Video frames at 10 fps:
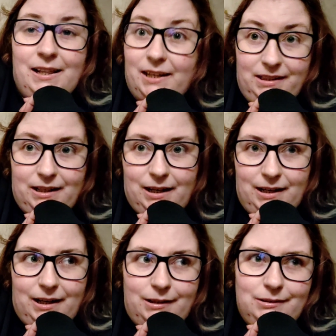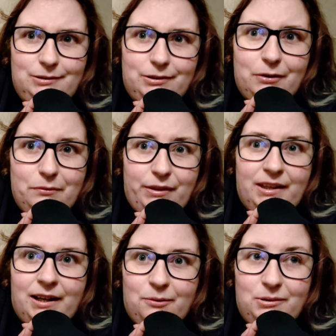Like, I don't
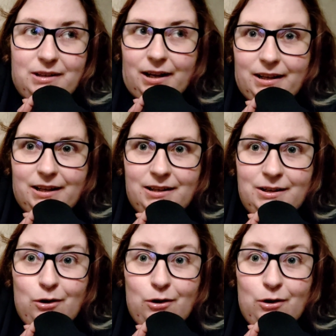think I would like